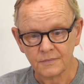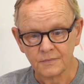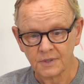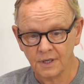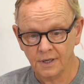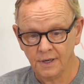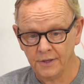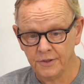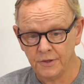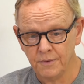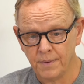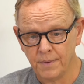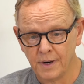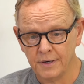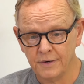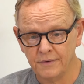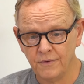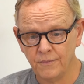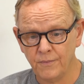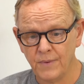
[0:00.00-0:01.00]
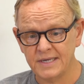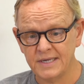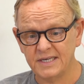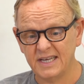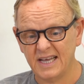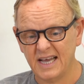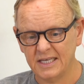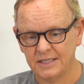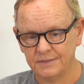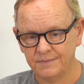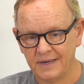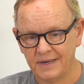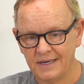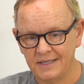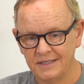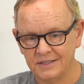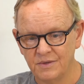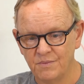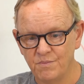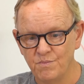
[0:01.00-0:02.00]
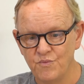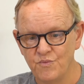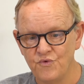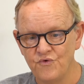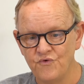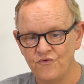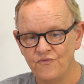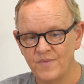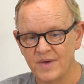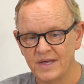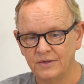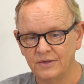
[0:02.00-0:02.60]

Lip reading: Other part of the wedging aspect is the movement of